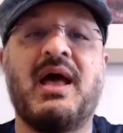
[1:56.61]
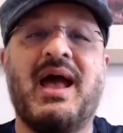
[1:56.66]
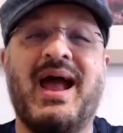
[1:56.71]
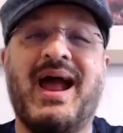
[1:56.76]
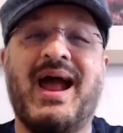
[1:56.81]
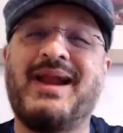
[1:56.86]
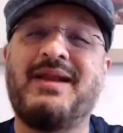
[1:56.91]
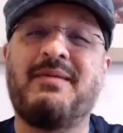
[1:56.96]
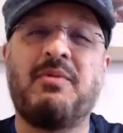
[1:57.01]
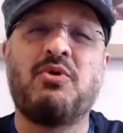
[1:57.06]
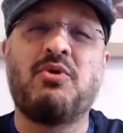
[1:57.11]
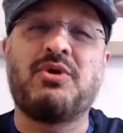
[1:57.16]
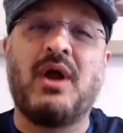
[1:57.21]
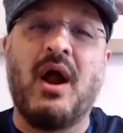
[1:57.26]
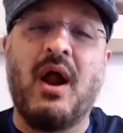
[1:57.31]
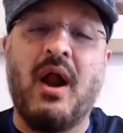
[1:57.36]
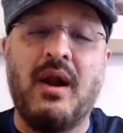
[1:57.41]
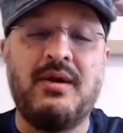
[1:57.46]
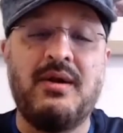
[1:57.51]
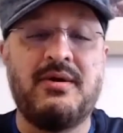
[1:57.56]
had about
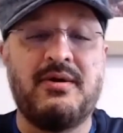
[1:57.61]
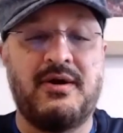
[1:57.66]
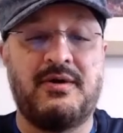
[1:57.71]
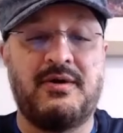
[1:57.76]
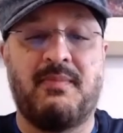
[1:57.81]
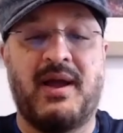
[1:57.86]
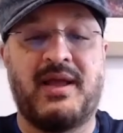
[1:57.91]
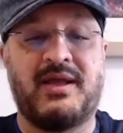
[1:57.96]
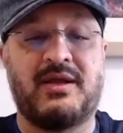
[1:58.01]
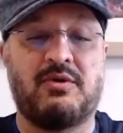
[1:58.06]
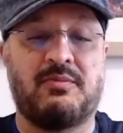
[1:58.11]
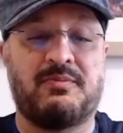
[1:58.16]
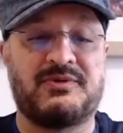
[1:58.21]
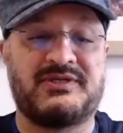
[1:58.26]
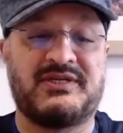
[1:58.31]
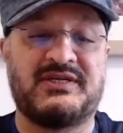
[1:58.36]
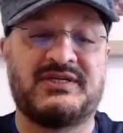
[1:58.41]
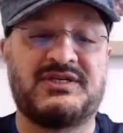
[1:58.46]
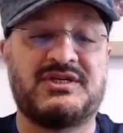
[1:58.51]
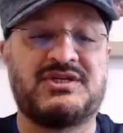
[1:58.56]
100
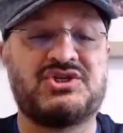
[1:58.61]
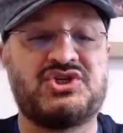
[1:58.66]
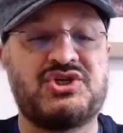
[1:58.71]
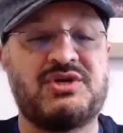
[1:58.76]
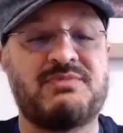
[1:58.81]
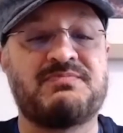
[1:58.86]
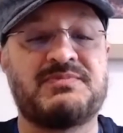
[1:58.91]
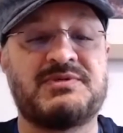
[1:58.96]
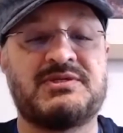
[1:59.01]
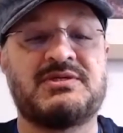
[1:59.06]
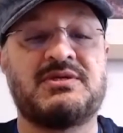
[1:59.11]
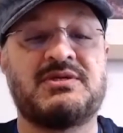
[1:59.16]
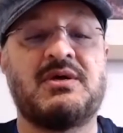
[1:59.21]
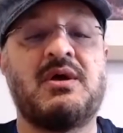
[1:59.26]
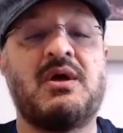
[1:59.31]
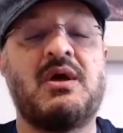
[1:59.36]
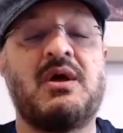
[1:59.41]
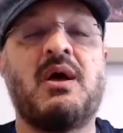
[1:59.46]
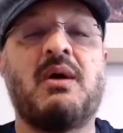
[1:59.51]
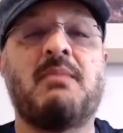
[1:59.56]
microprocessor chips
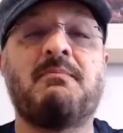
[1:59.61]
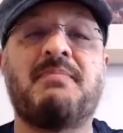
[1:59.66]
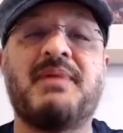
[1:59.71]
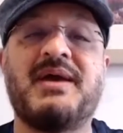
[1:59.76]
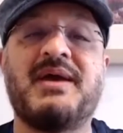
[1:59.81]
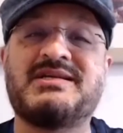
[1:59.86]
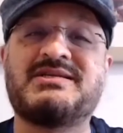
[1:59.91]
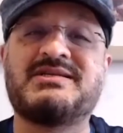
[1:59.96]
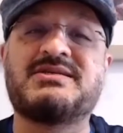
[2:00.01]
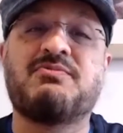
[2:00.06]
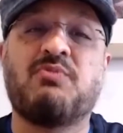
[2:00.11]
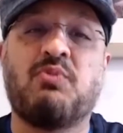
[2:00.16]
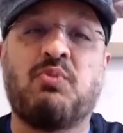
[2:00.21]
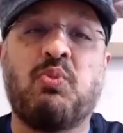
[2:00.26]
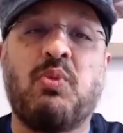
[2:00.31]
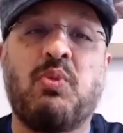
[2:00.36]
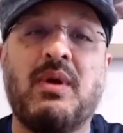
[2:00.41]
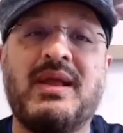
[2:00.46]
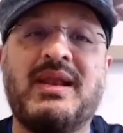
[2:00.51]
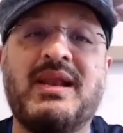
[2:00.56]
based
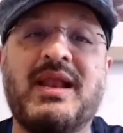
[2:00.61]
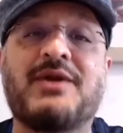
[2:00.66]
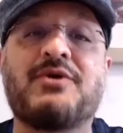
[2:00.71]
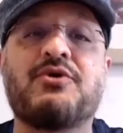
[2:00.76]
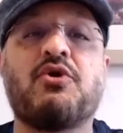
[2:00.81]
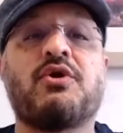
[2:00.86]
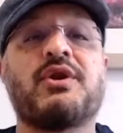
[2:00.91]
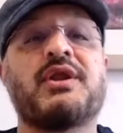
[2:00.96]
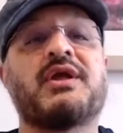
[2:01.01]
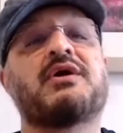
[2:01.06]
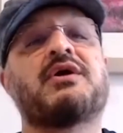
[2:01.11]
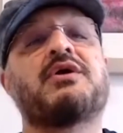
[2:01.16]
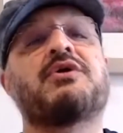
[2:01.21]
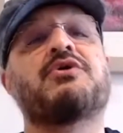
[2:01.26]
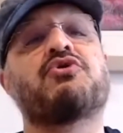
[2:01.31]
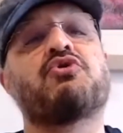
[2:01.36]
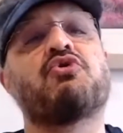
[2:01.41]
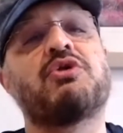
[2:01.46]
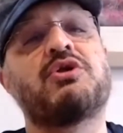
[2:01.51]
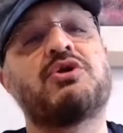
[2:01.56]
electronic
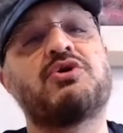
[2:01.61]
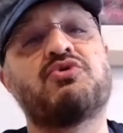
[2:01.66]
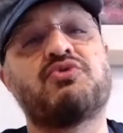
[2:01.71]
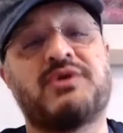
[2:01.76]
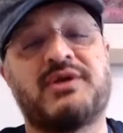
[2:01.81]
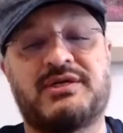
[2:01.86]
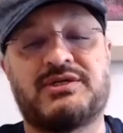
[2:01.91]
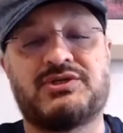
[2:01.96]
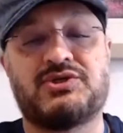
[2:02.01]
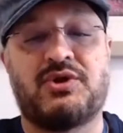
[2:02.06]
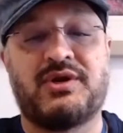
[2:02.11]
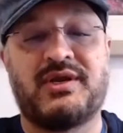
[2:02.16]
control units, or